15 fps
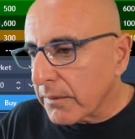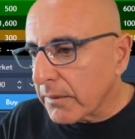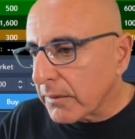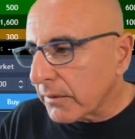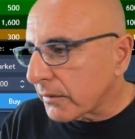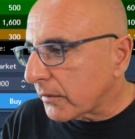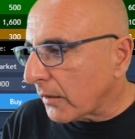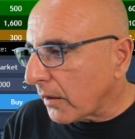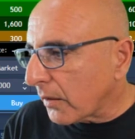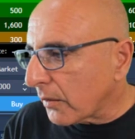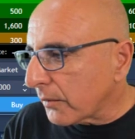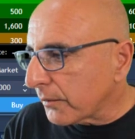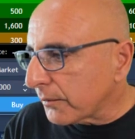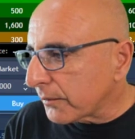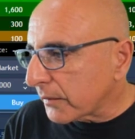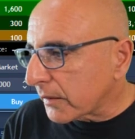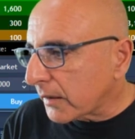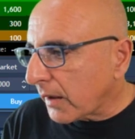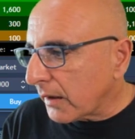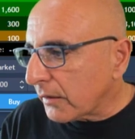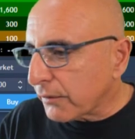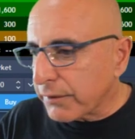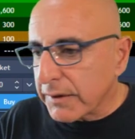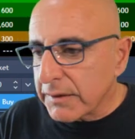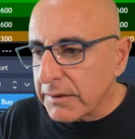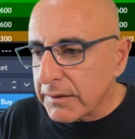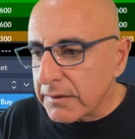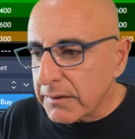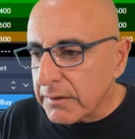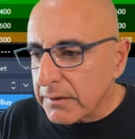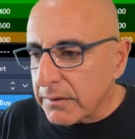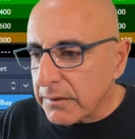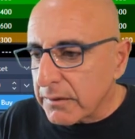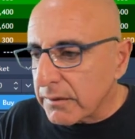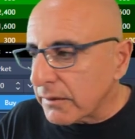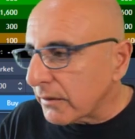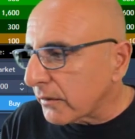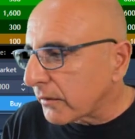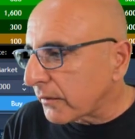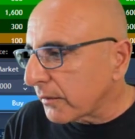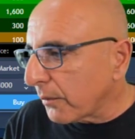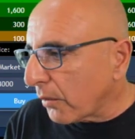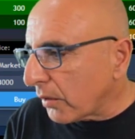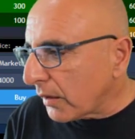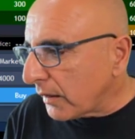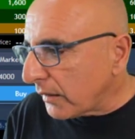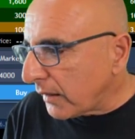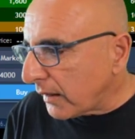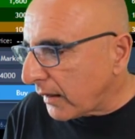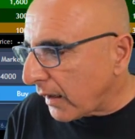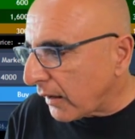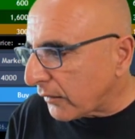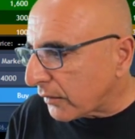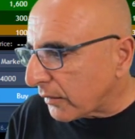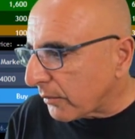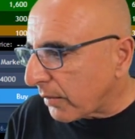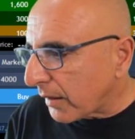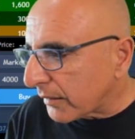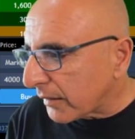So kind of a small indication by the